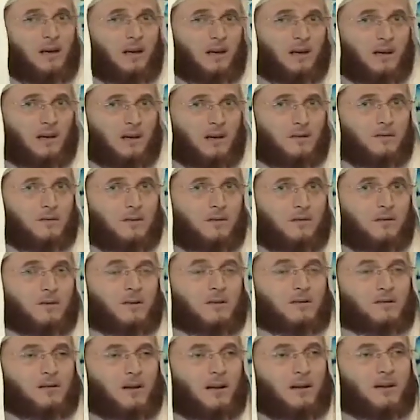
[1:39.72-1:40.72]
even
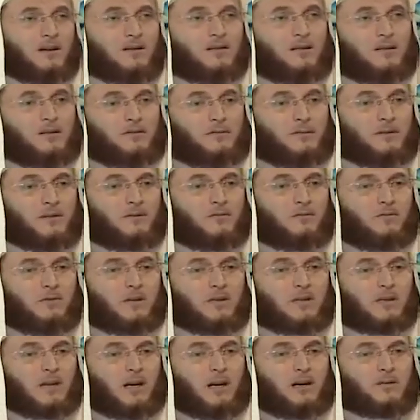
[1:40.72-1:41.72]
though the scholars differ
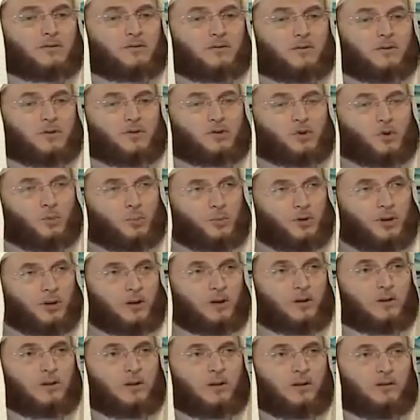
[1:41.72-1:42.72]
with regards to the
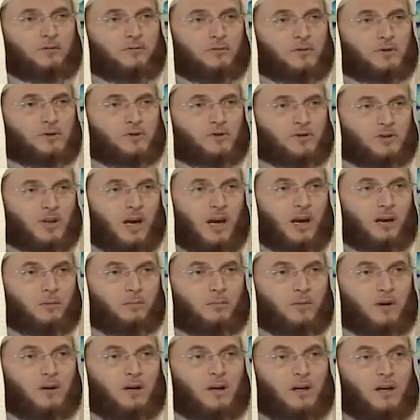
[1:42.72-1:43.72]
superiority of which
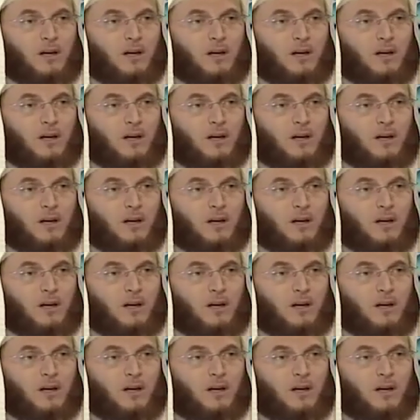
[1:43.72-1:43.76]
type.